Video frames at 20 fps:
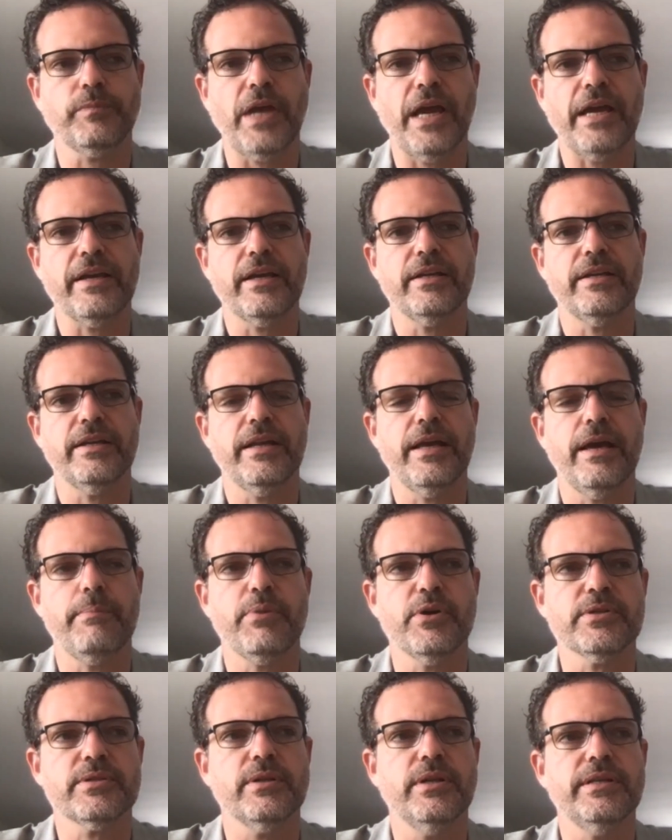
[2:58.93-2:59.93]
I can
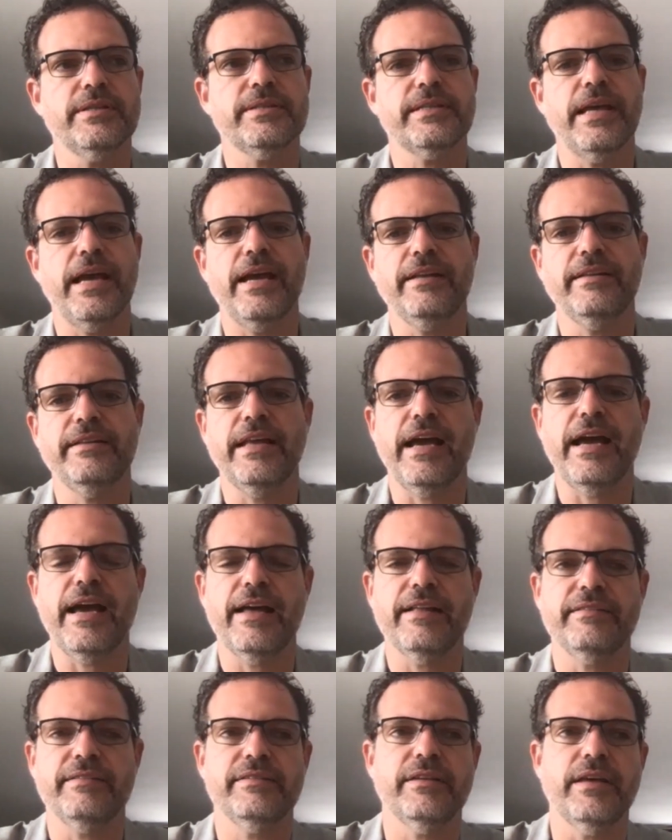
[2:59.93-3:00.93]
personally say
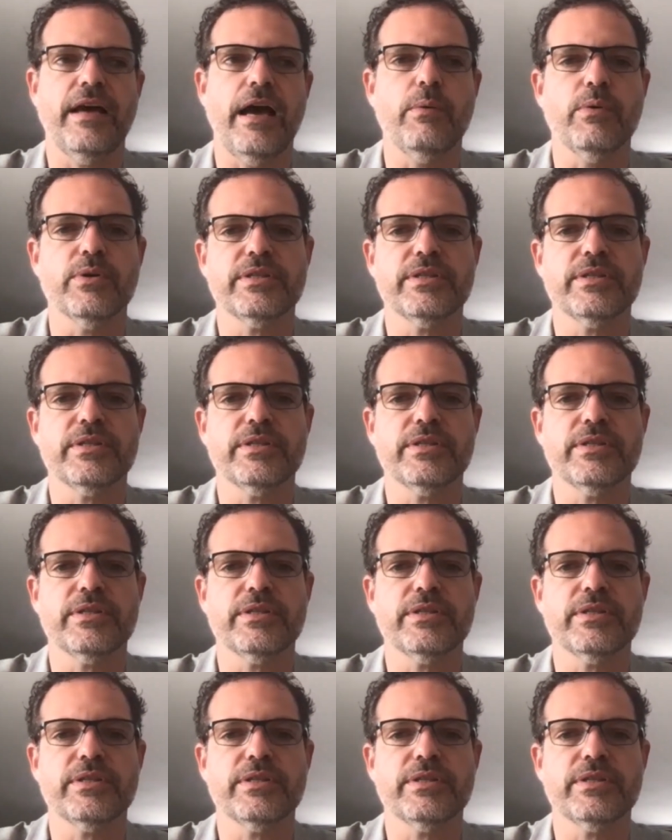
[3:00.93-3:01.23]
that I was